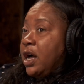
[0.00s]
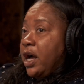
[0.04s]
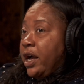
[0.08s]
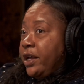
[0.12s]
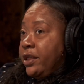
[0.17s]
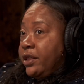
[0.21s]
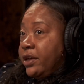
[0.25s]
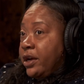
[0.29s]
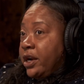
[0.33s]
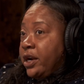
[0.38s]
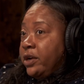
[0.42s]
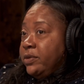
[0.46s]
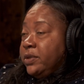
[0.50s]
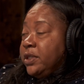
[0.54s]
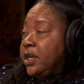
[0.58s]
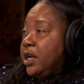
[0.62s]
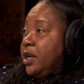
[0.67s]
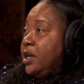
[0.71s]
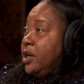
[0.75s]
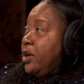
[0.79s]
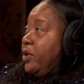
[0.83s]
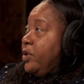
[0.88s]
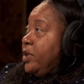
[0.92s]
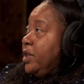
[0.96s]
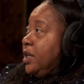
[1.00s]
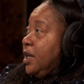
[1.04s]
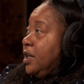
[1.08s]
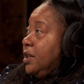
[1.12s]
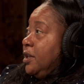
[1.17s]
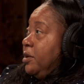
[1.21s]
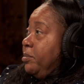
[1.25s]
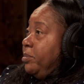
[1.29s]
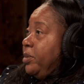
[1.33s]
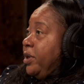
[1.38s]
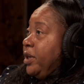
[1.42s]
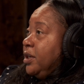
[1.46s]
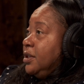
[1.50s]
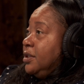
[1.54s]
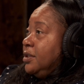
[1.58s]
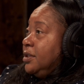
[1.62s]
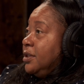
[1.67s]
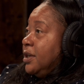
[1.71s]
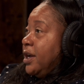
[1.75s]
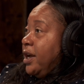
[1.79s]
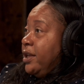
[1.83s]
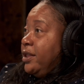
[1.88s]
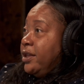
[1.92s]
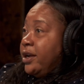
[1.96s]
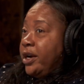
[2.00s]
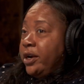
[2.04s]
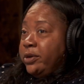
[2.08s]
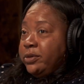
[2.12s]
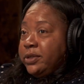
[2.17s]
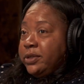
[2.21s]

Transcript: I thought I was going to go to the Olympics. I thought I was